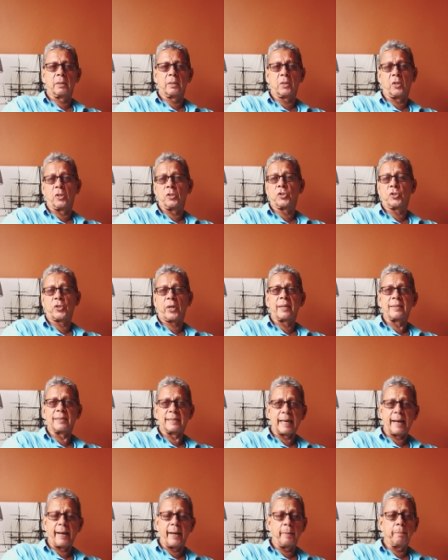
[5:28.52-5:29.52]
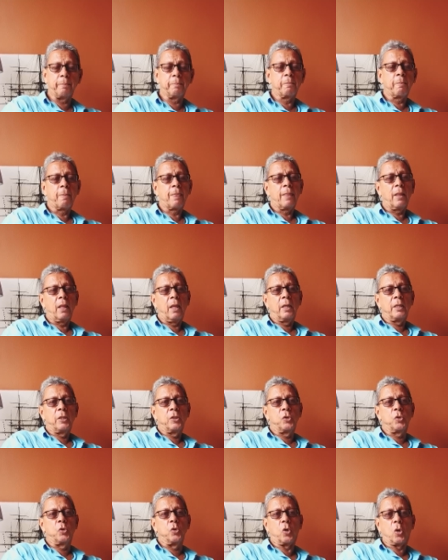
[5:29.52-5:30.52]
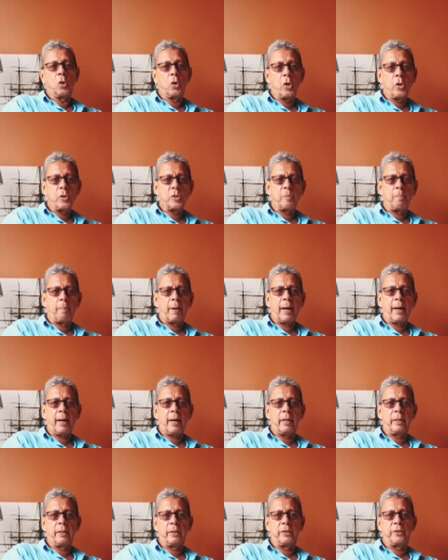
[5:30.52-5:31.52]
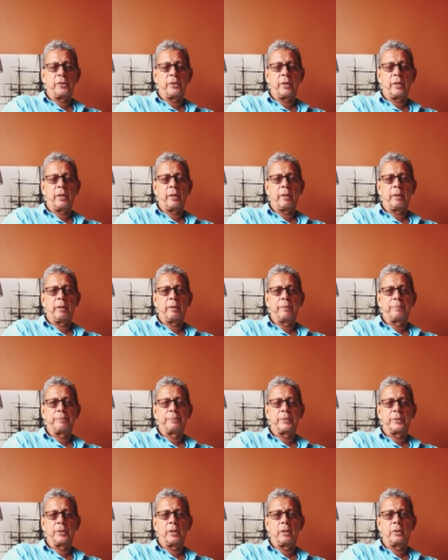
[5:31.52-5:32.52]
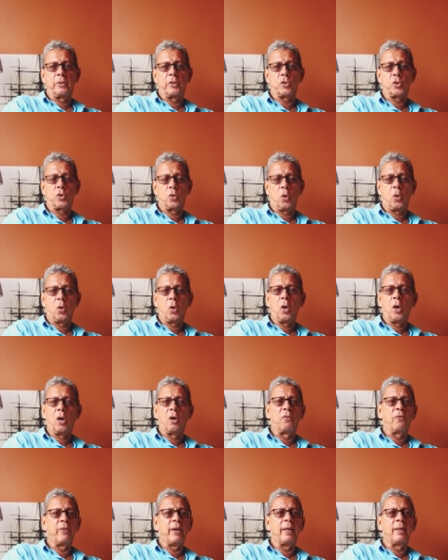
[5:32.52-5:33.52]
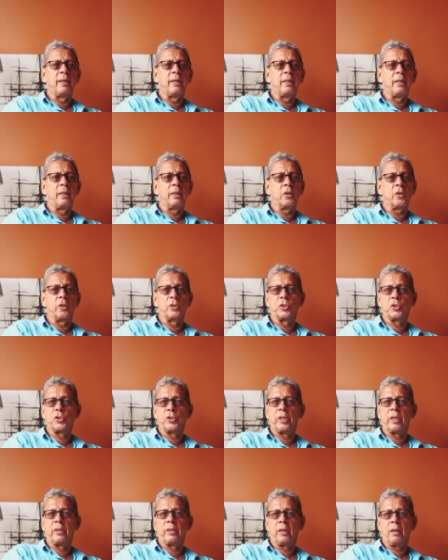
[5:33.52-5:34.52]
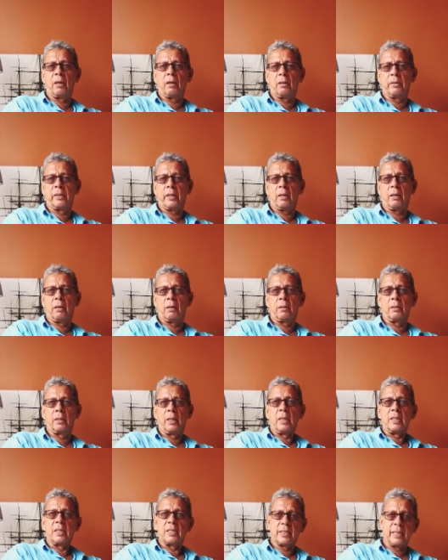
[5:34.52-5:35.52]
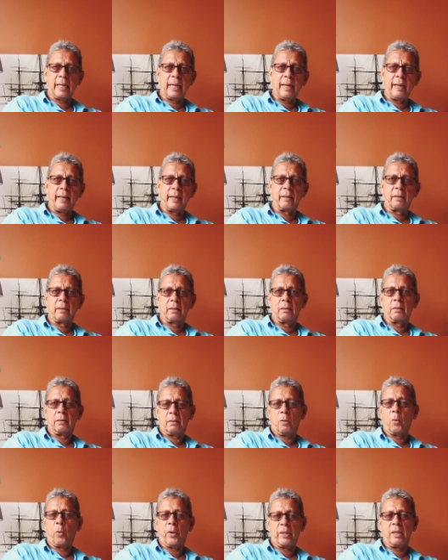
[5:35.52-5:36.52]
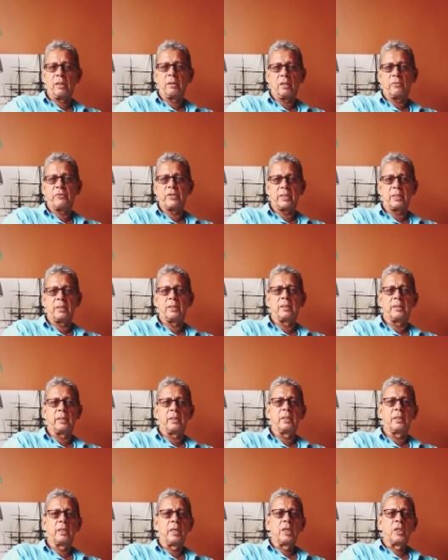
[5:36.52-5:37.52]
contract time, to close by the shore of any country they are sailing within the vicinity,